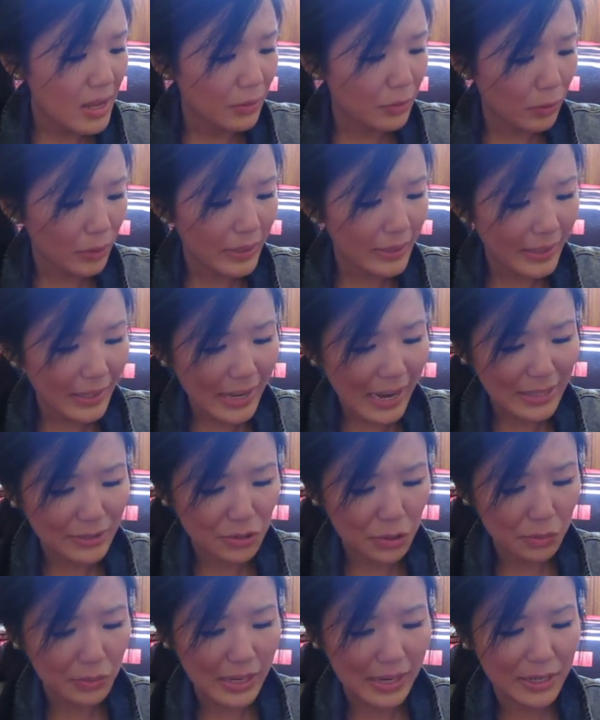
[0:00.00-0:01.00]
The only thing I
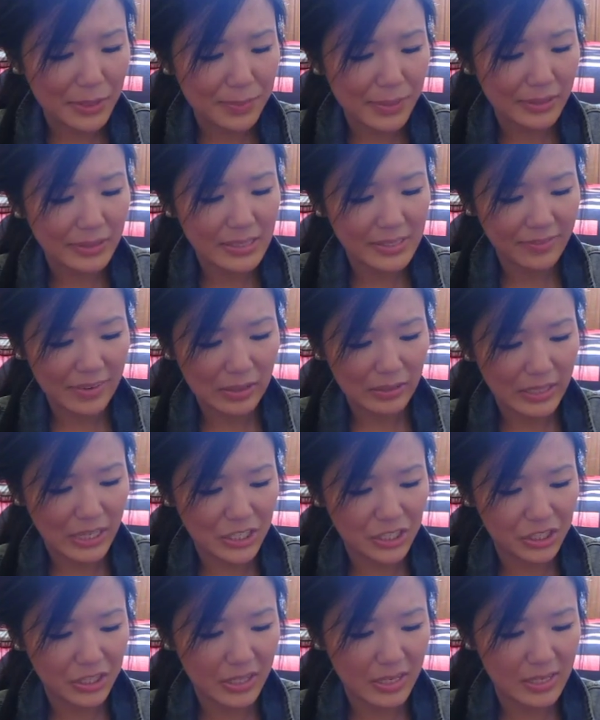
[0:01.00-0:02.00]
don't like about this
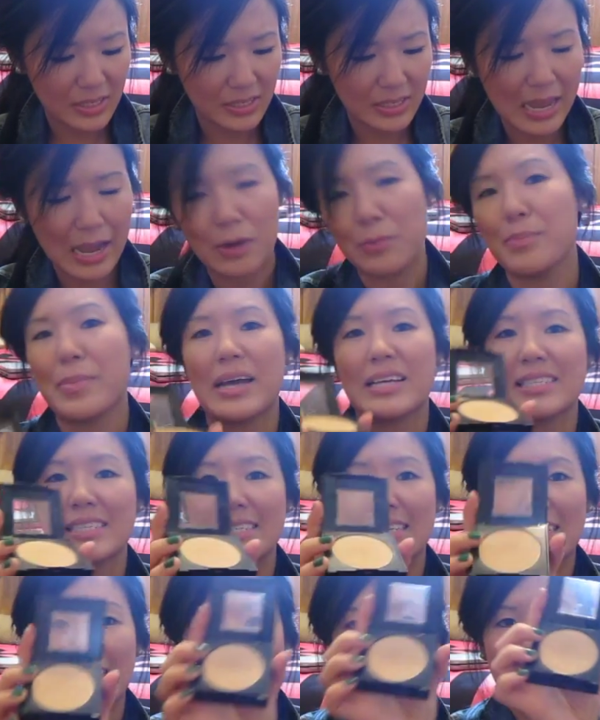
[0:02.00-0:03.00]
foundation is how
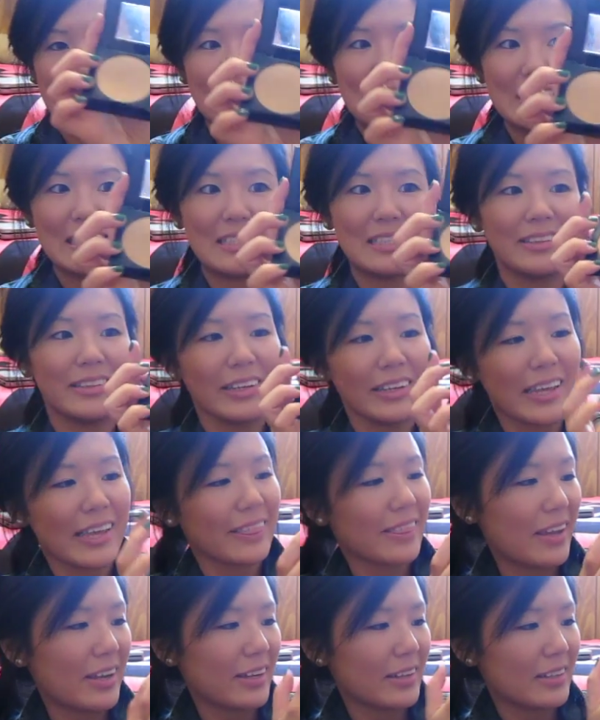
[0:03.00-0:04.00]
messy it is. Look
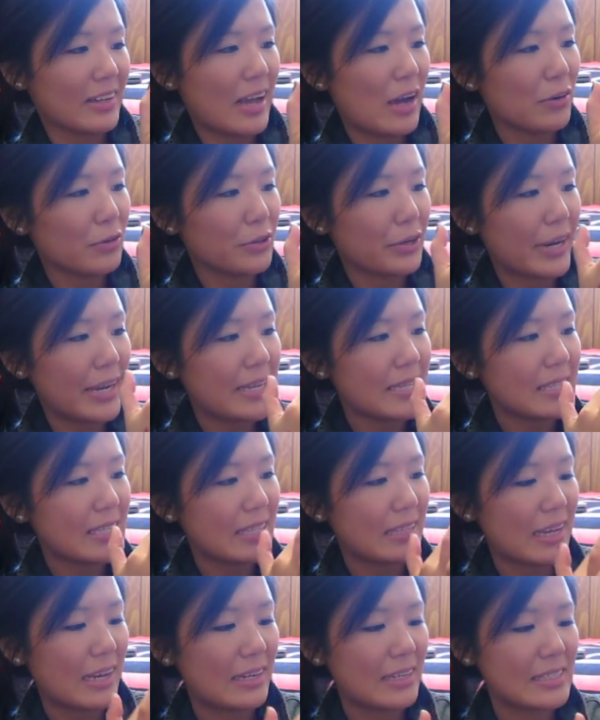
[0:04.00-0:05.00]
at that, how
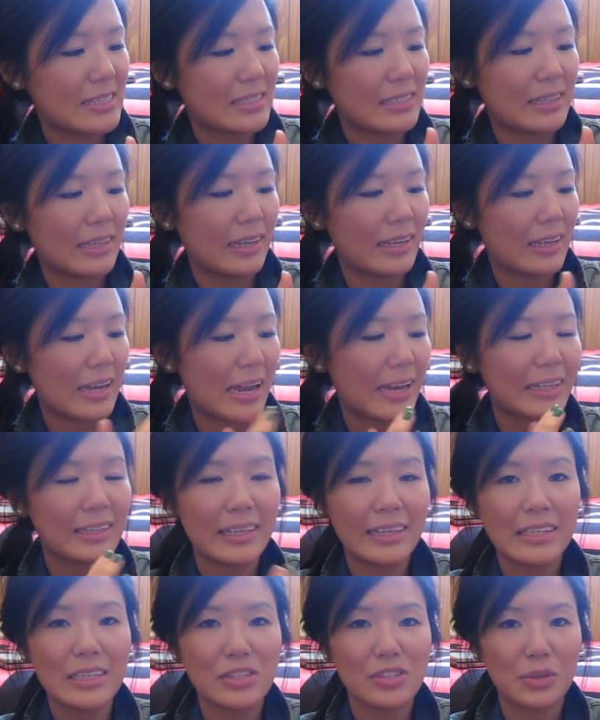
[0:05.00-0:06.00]
crazy that is. Like, I
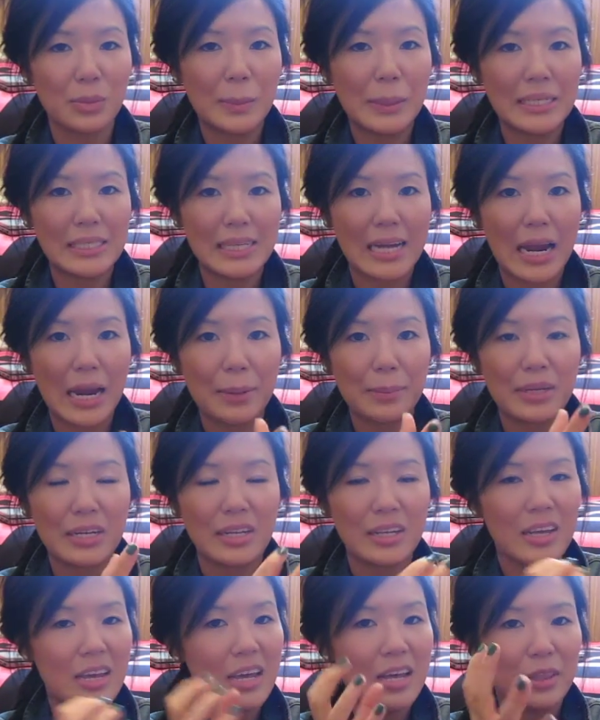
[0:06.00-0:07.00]
cleaned it so many times
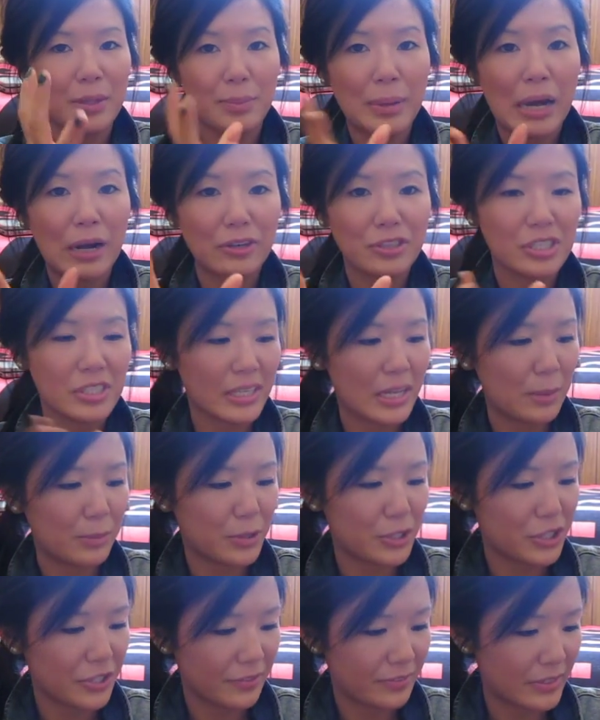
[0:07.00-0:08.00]
and the powder just
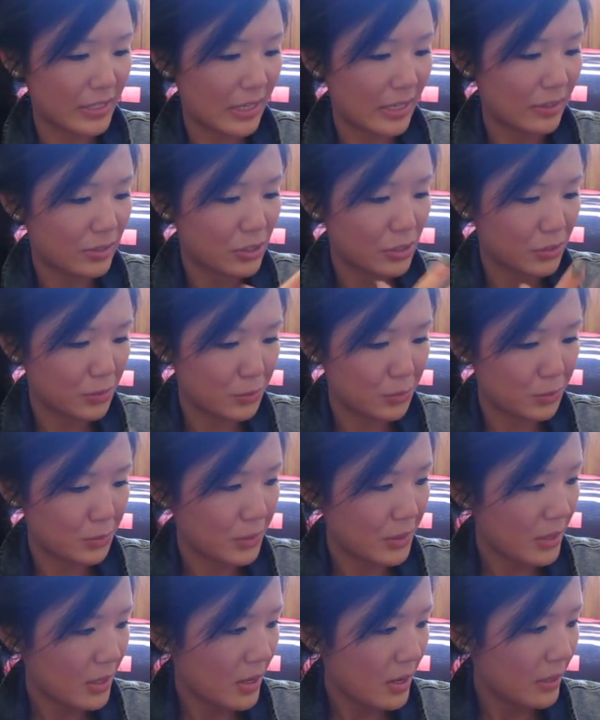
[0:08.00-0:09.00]
keeps shifting to
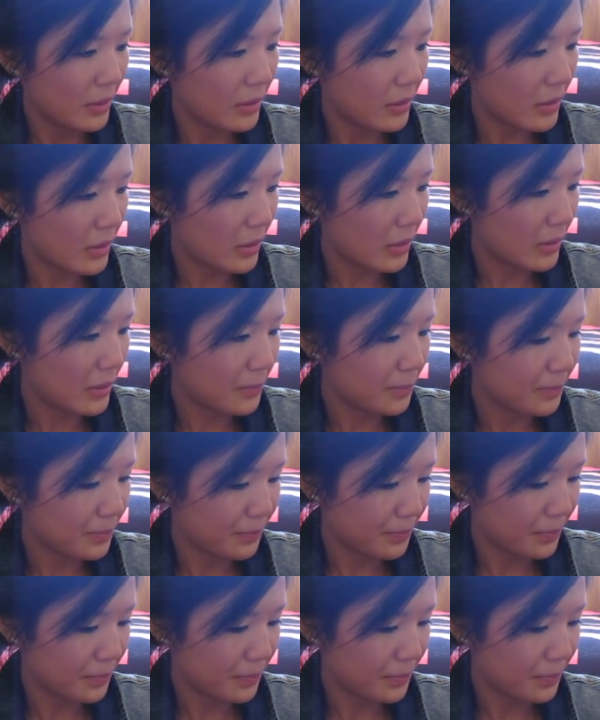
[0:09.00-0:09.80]
the